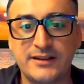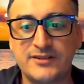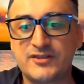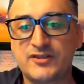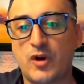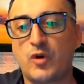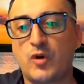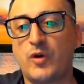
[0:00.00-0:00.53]

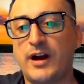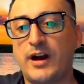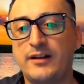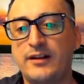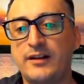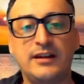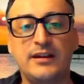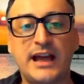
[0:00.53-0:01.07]
So
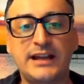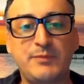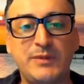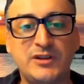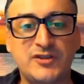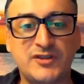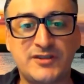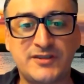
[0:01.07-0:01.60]
let
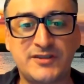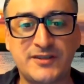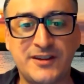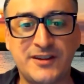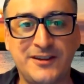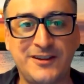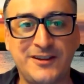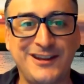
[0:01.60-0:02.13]
me
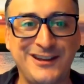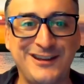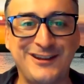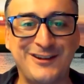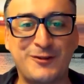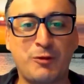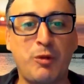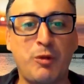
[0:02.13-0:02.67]
just,
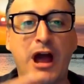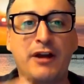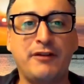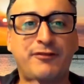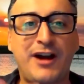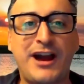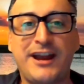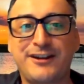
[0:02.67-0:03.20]

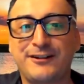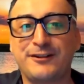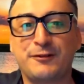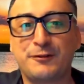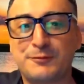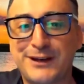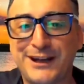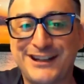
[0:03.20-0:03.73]
clarify it a
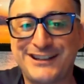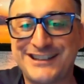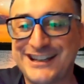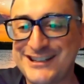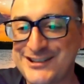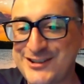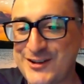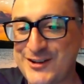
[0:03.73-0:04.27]
little bit.
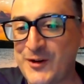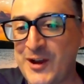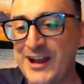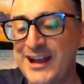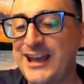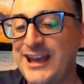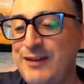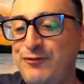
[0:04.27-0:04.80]
So
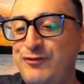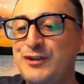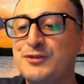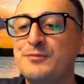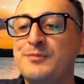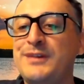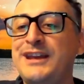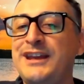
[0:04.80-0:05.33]
if
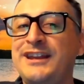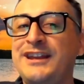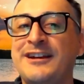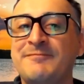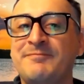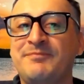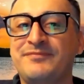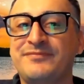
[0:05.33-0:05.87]
you
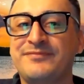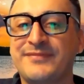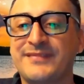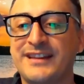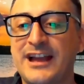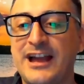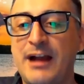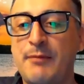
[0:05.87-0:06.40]
mean
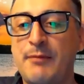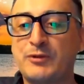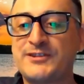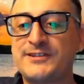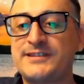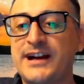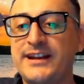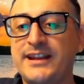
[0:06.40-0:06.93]
about
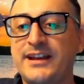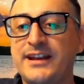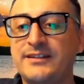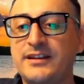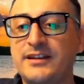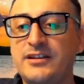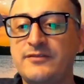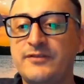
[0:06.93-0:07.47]
studying at
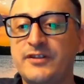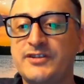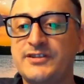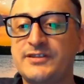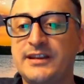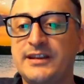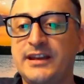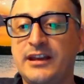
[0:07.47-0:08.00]
the
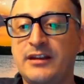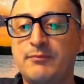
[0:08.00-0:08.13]
university